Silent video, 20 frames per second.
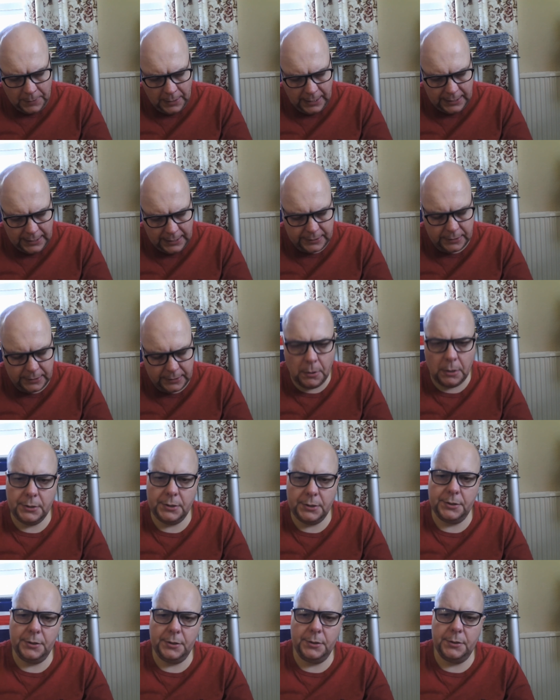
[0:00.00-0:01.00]
is the
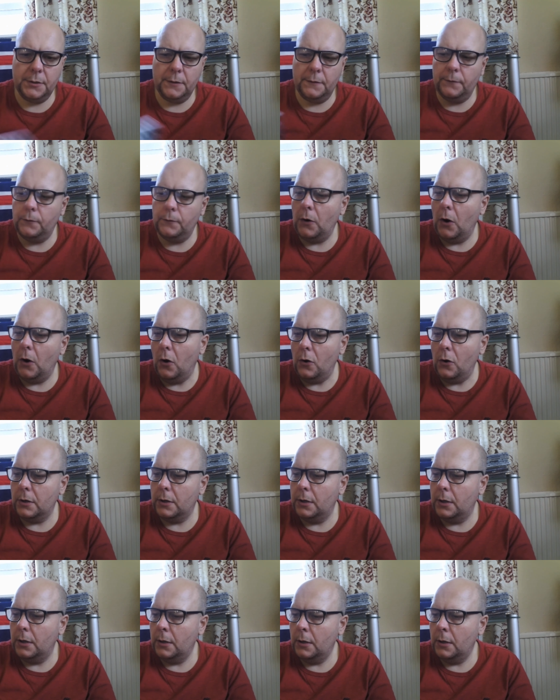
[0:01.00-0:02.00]
Monsters of Rock